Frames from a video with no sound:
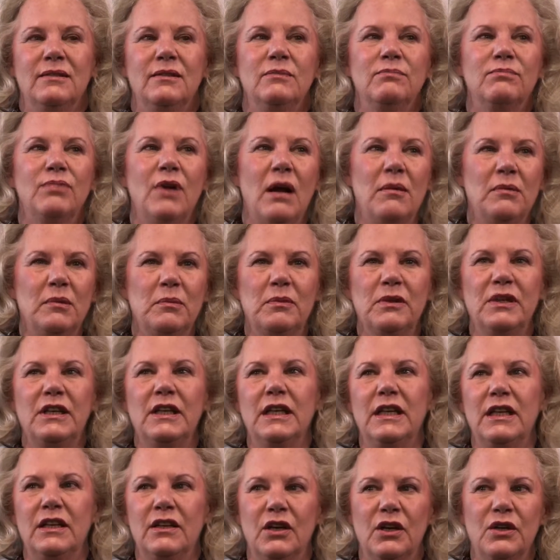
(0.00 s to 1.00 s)

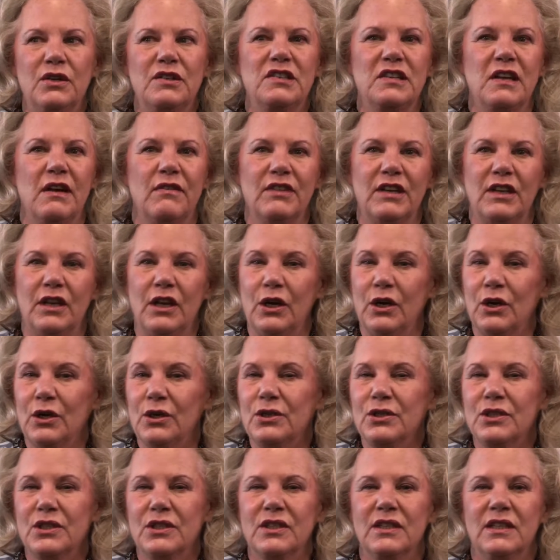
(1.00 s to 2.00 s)
probably a good 7
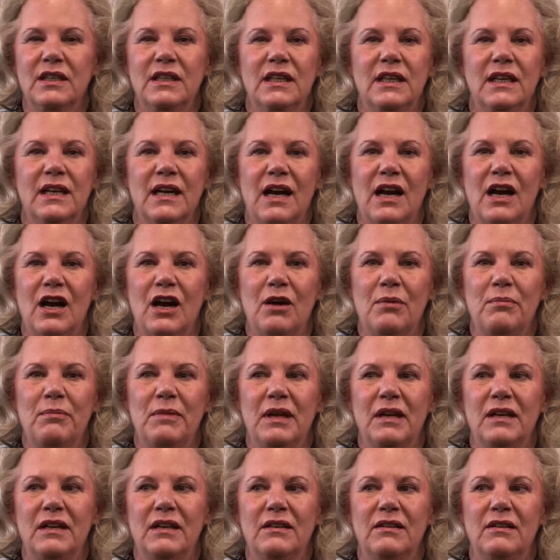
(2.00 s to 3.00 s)
years.
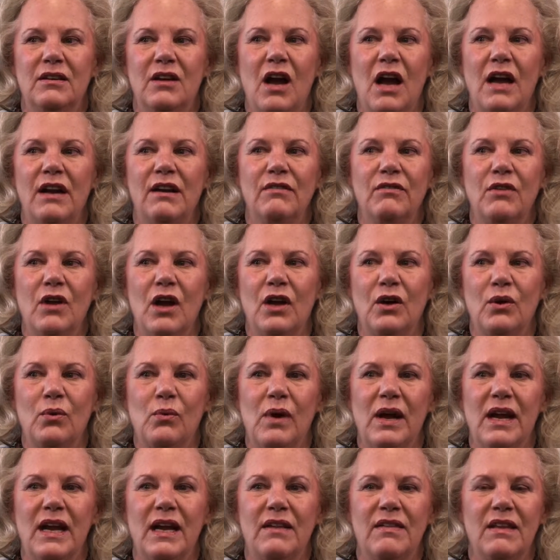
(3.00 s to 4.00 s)
It had kind of gone
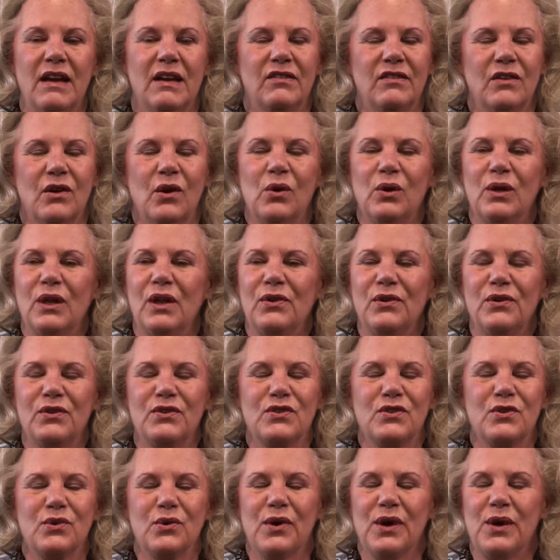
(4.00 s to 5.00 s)
away. That's a whole other
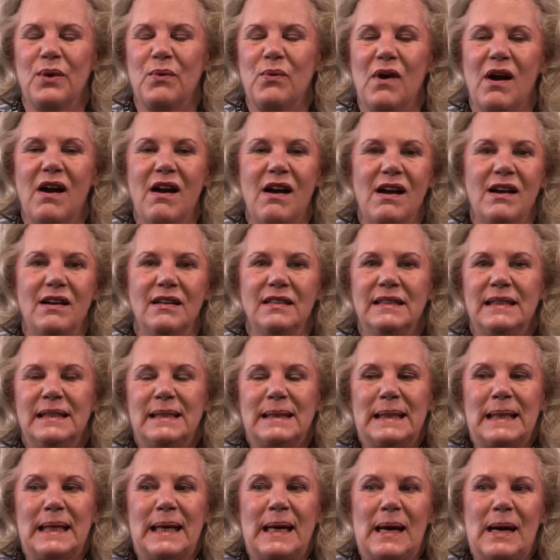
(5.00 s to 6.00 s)
story why.
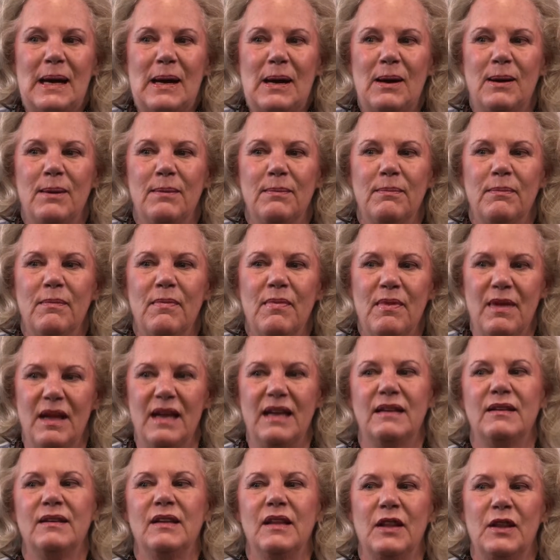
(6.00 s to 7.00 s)

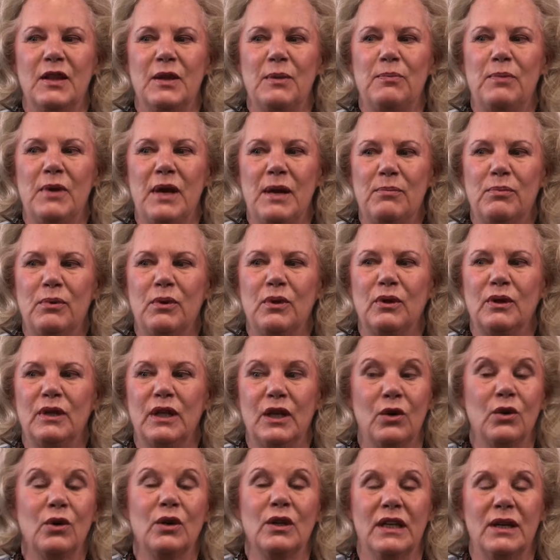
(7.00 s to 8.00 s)
The people
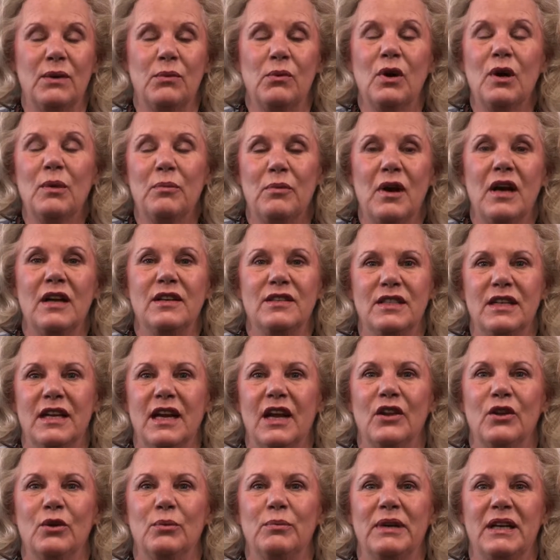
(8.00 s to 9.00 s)
literally were brought
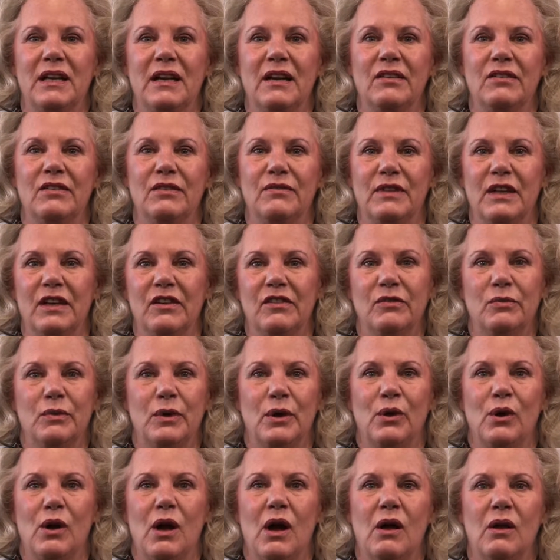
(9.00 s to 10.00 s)
together because of this. We
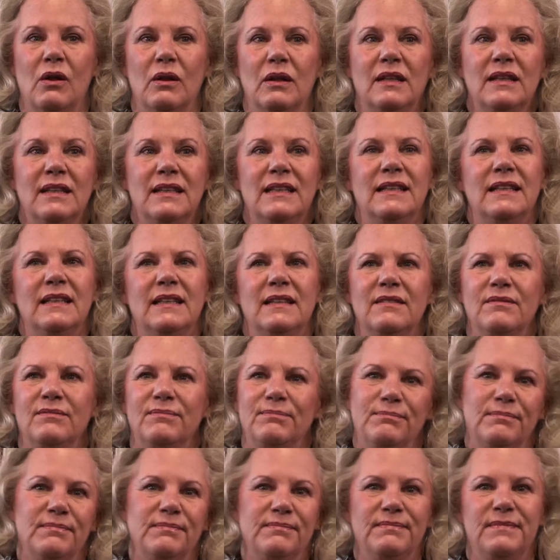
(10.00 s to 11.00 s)
were all
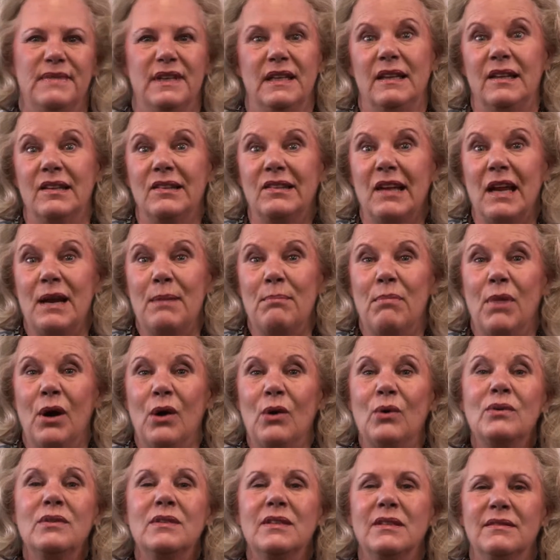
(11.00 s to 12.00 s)
in the same
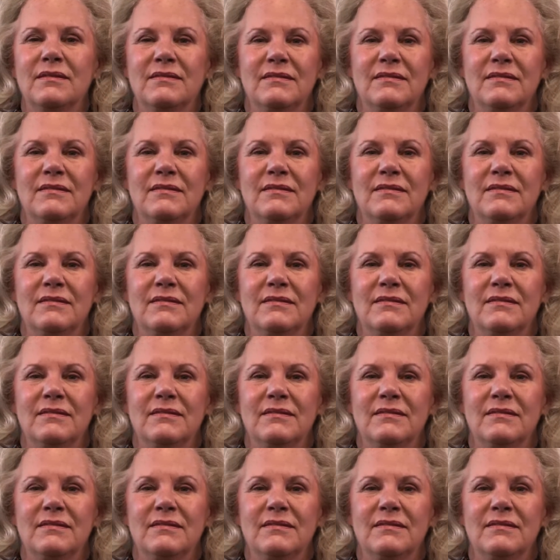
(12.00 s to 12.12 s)
boat.